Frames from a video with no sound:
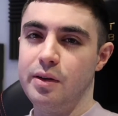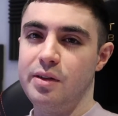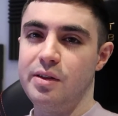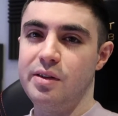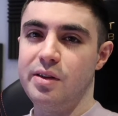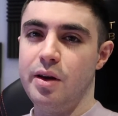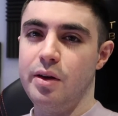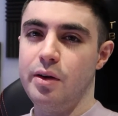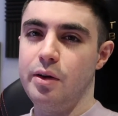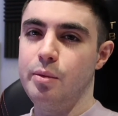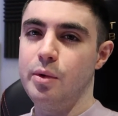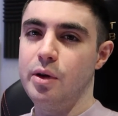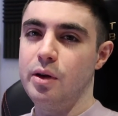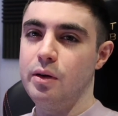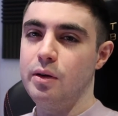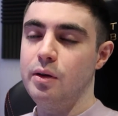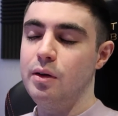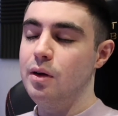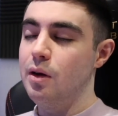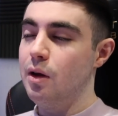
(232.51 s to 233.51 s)
to sound a
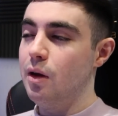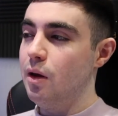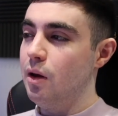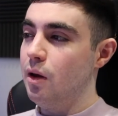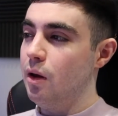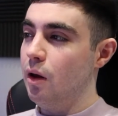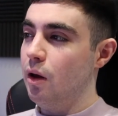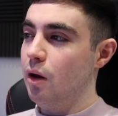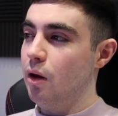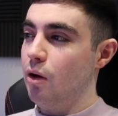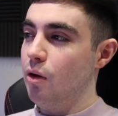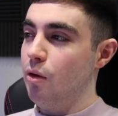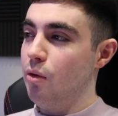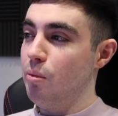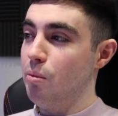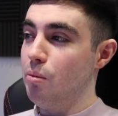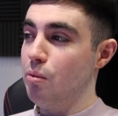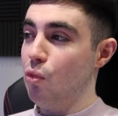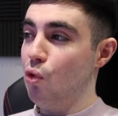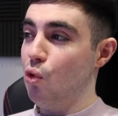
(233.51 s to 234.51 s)
bit
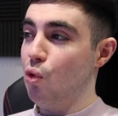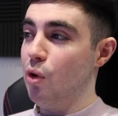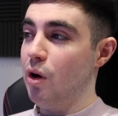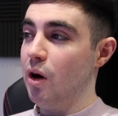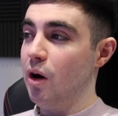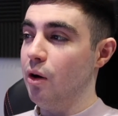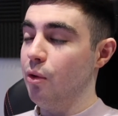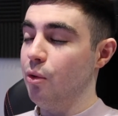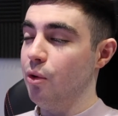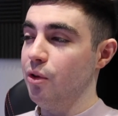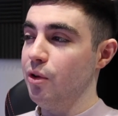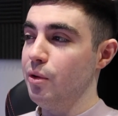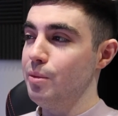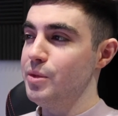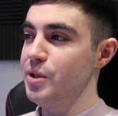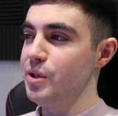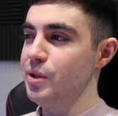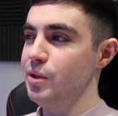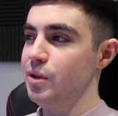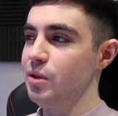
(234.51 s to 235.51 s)
more how I want them
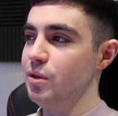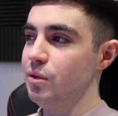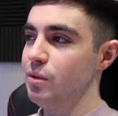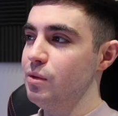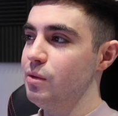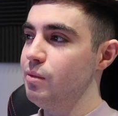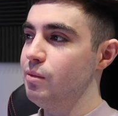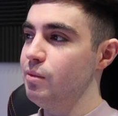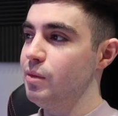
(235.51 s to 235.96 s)
to.